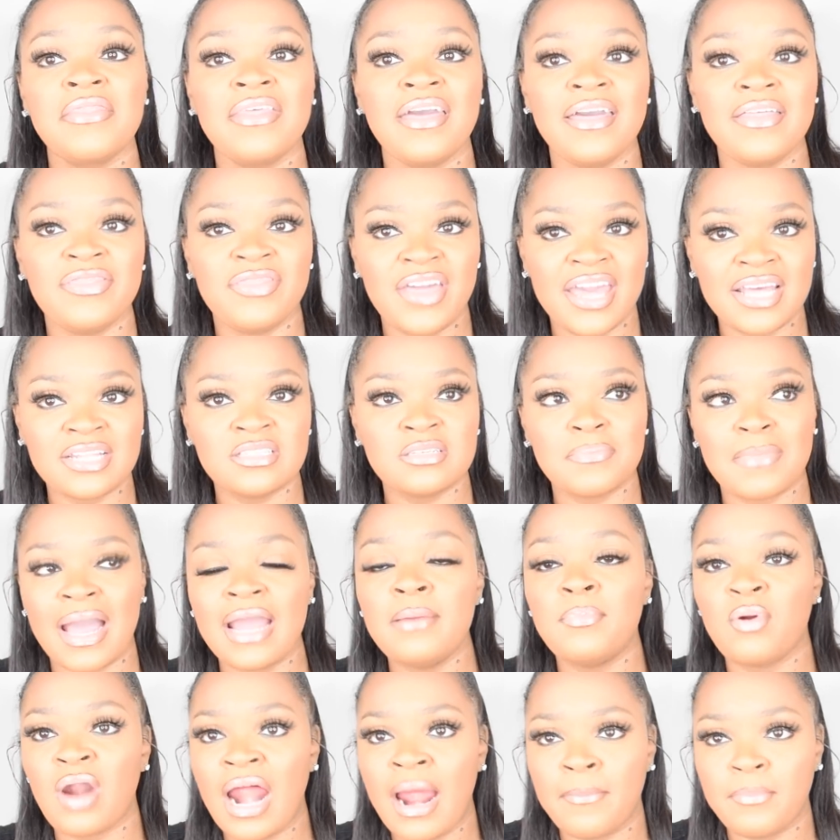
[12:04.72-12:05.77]
that that's my
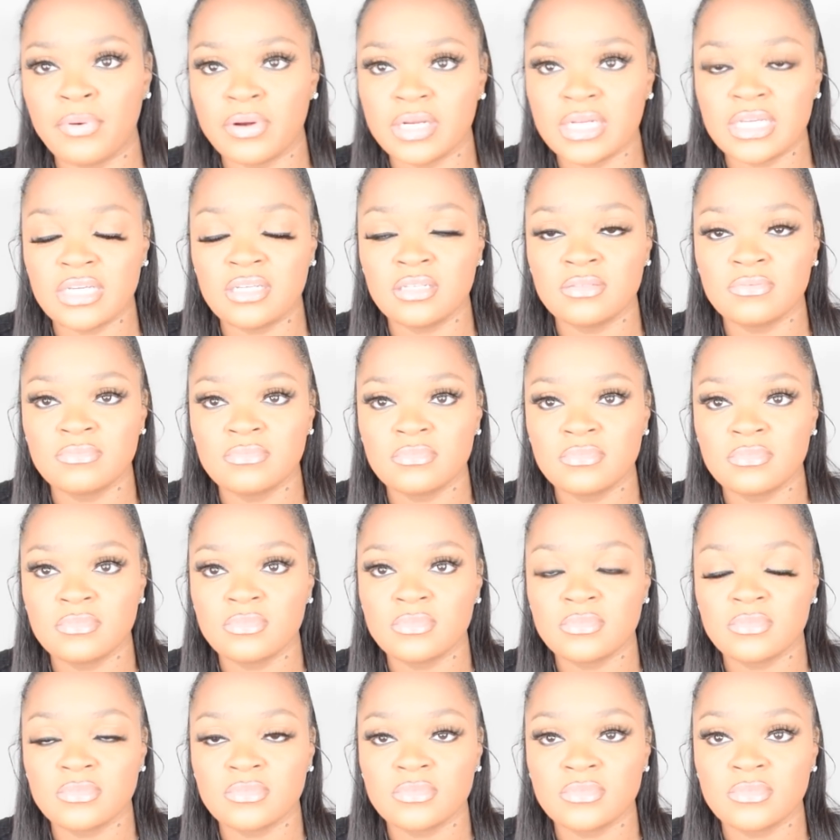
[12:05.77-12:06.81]
property.
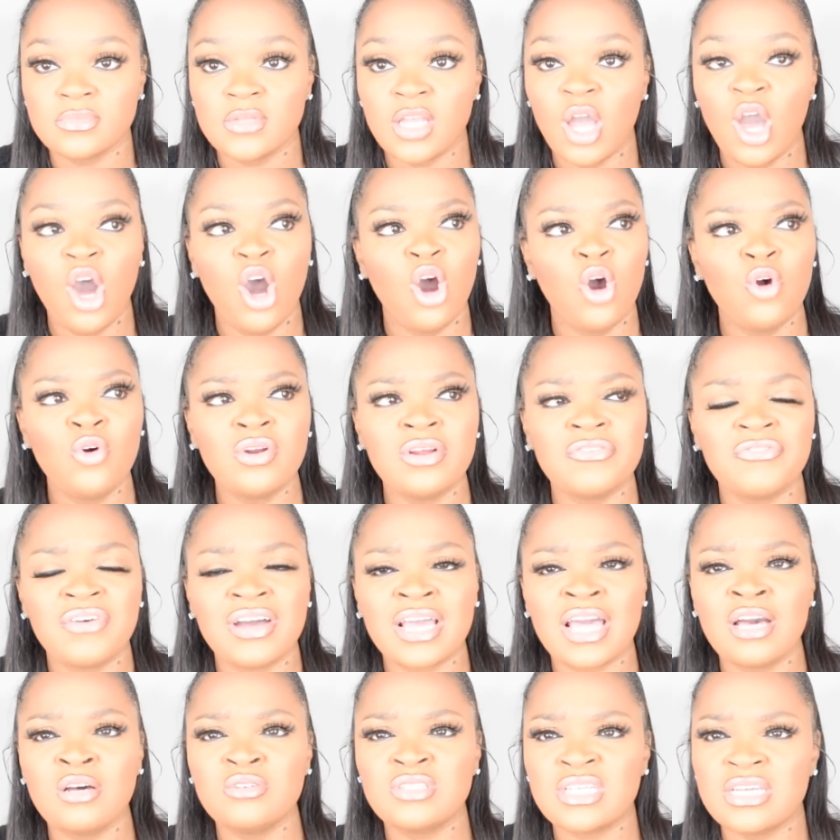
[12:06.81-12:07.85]
Who the
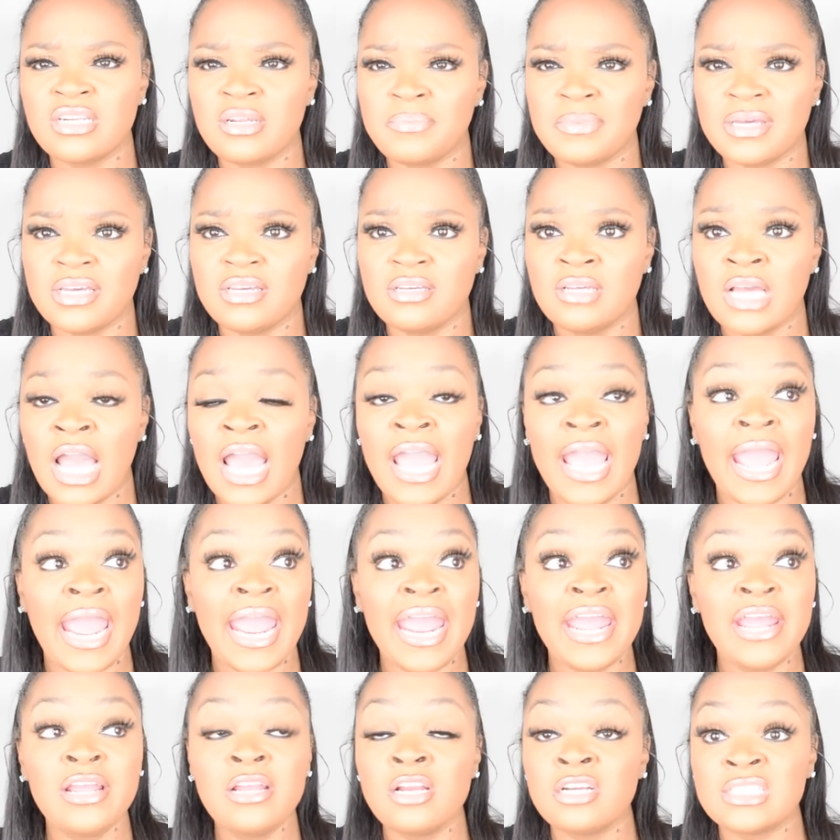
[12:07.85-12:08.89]
fuck else could it be?
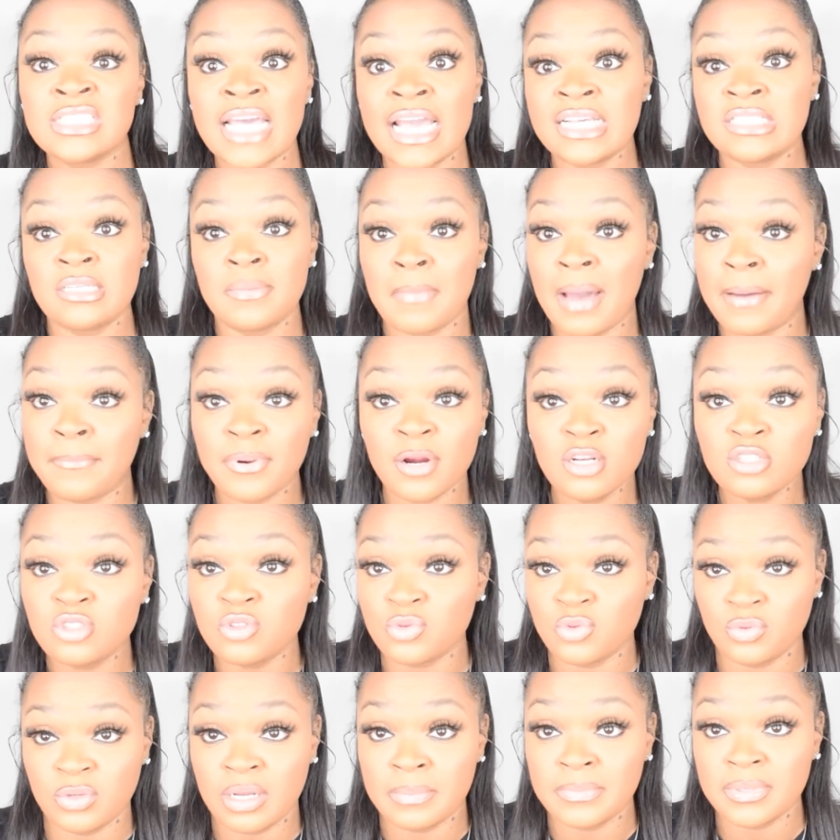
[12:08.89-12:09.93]
And you're texting my
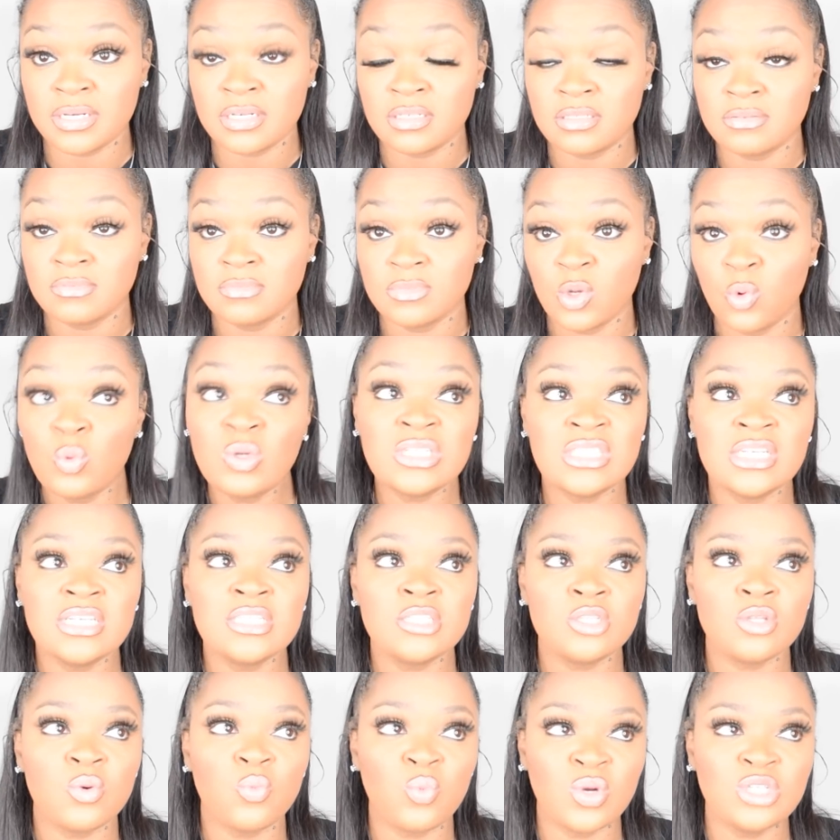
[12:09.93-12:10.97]
personal number, which
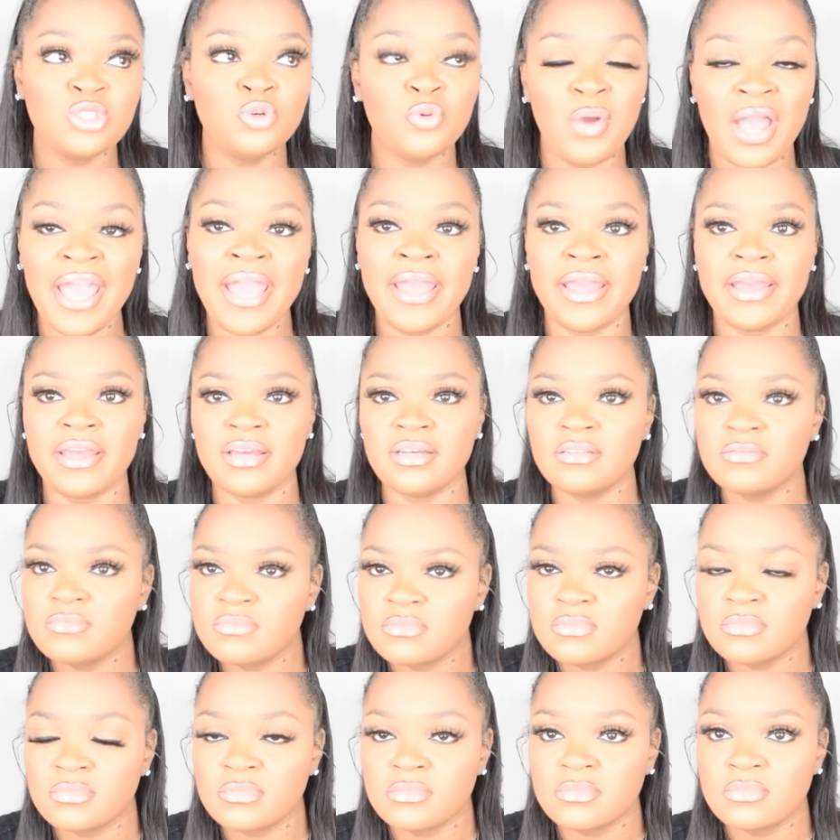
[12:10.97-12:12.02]
you had.
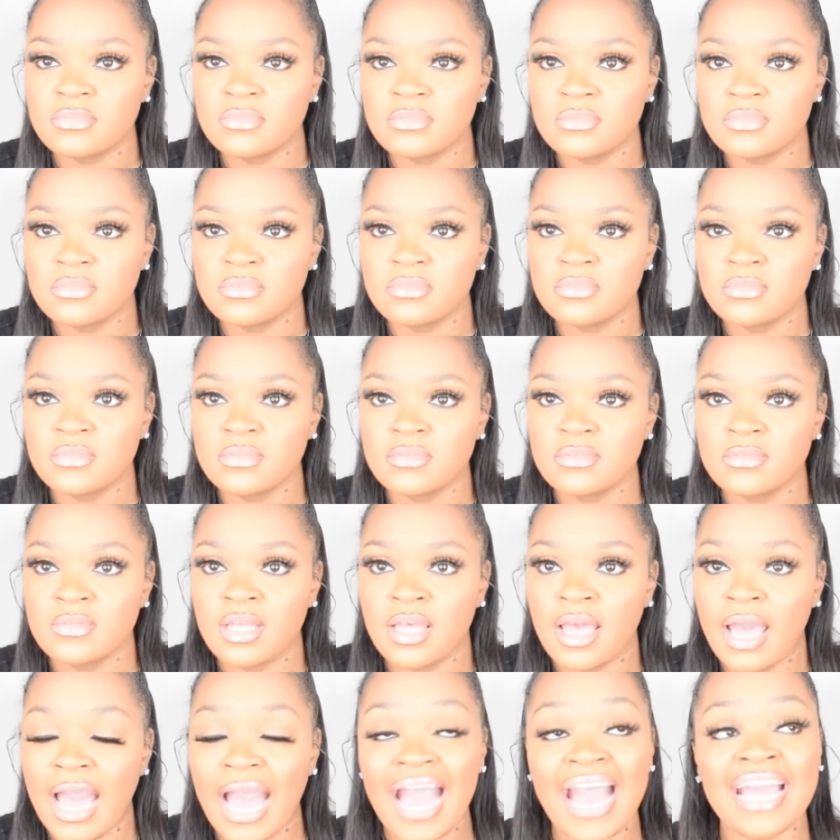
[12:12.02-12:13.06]

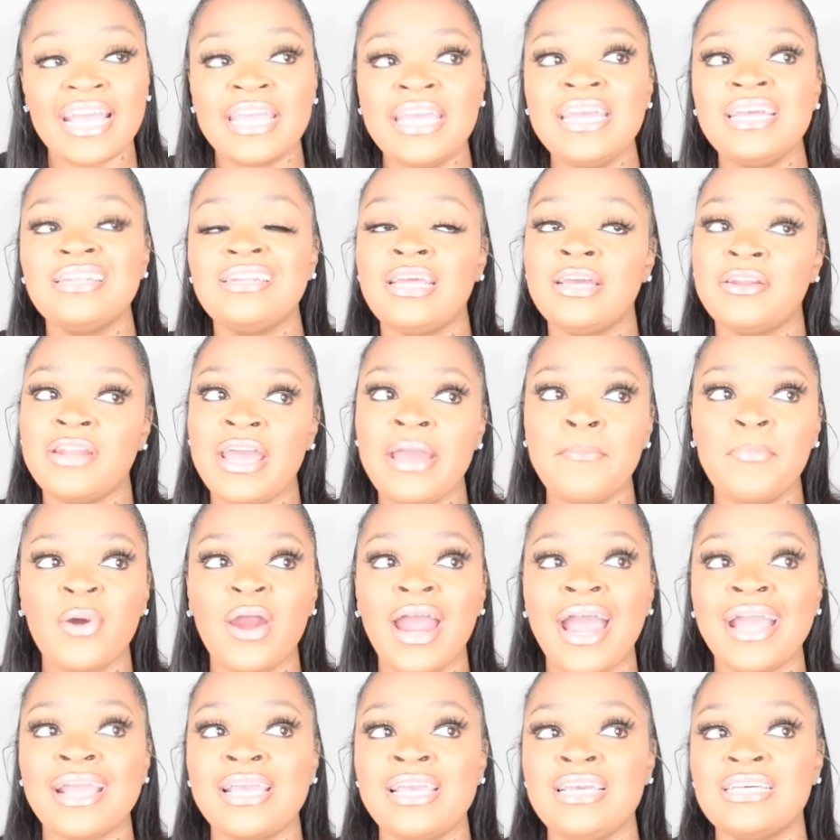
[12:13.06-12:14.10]
I can't, now that part
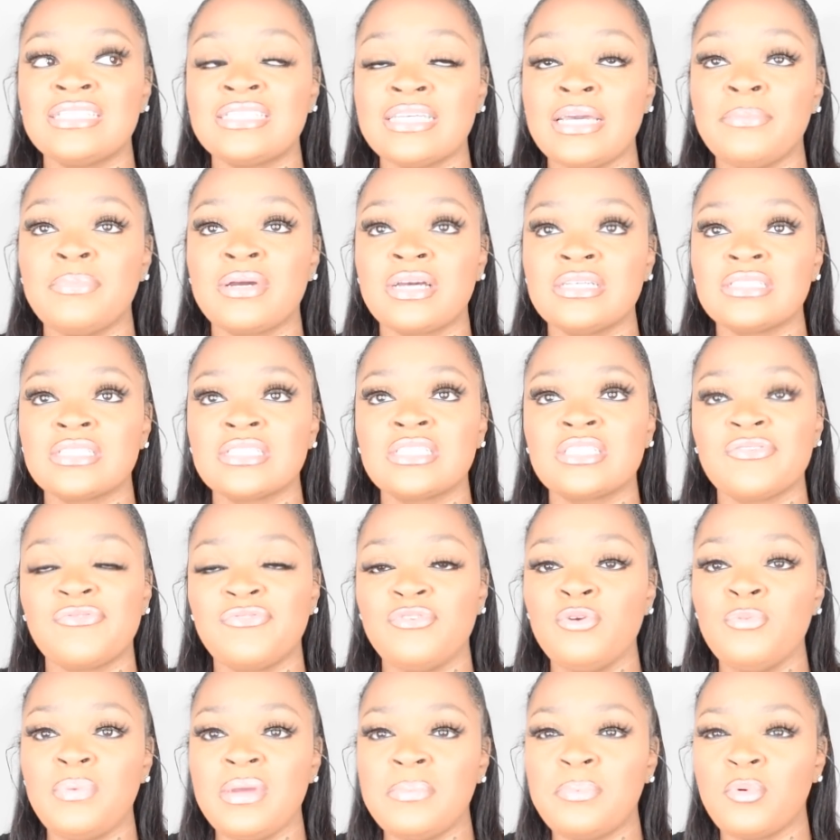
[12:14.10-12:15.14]
I can't say, because there's a
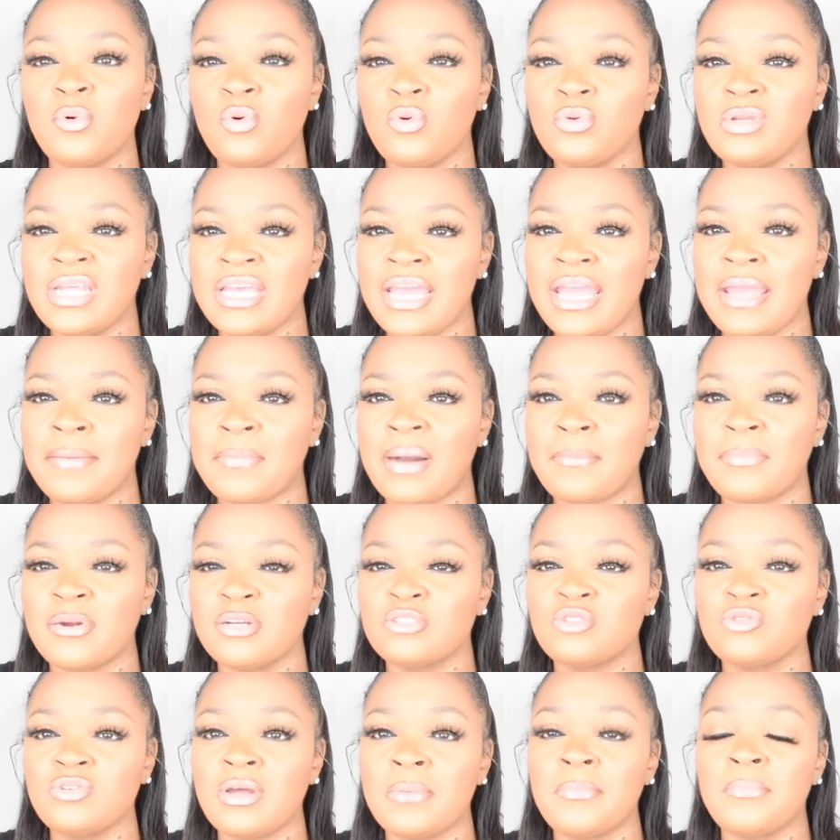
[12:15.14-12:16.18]
few people who did have my
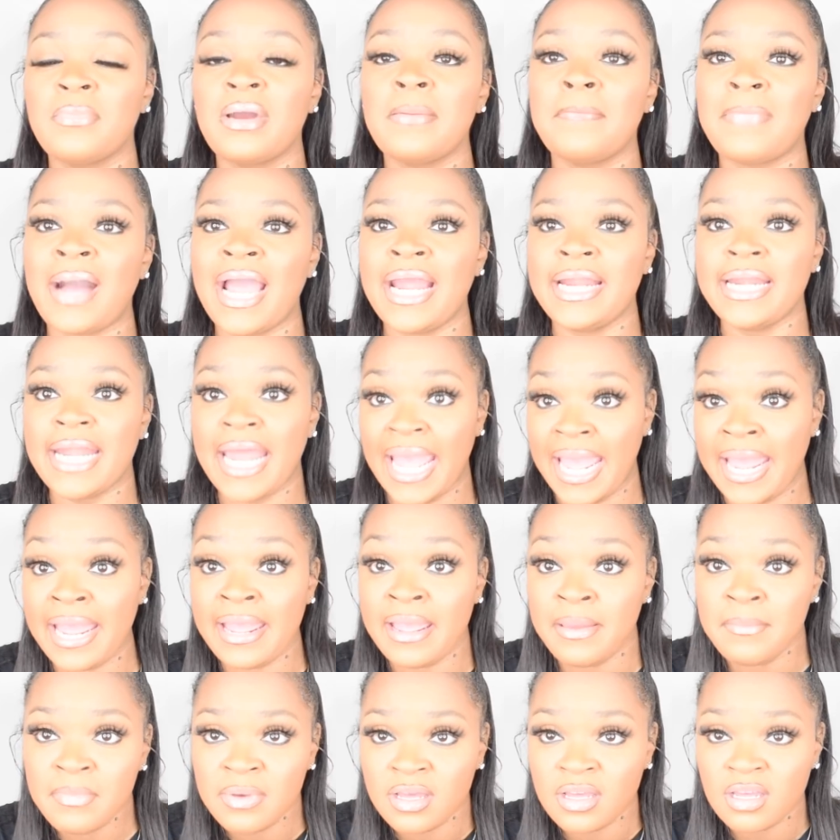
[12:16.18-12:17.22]
personal number, but my
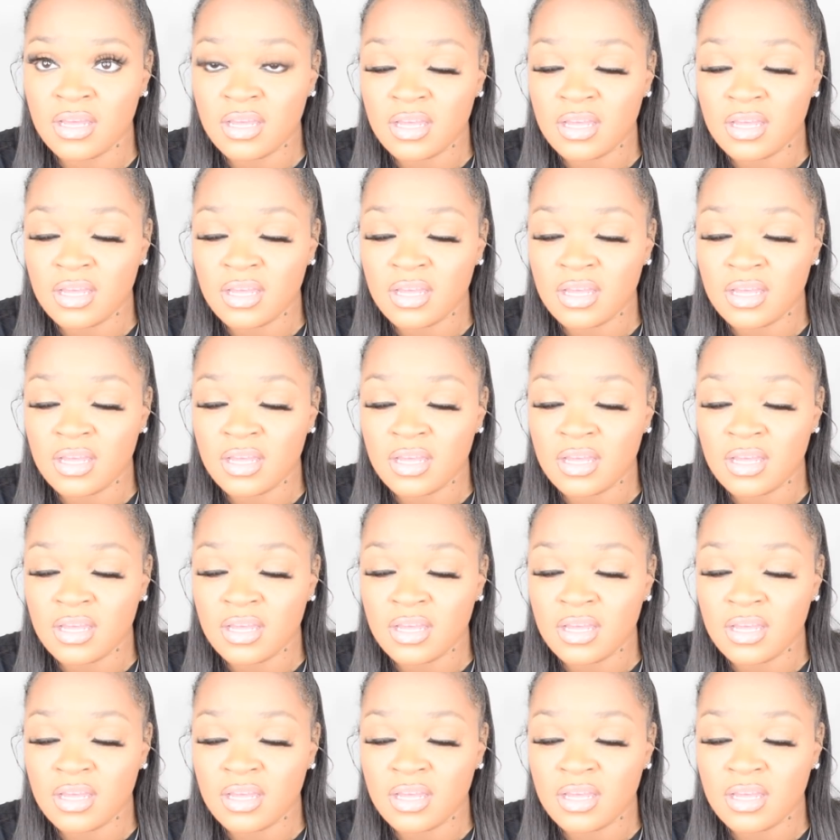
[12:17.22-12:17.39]
name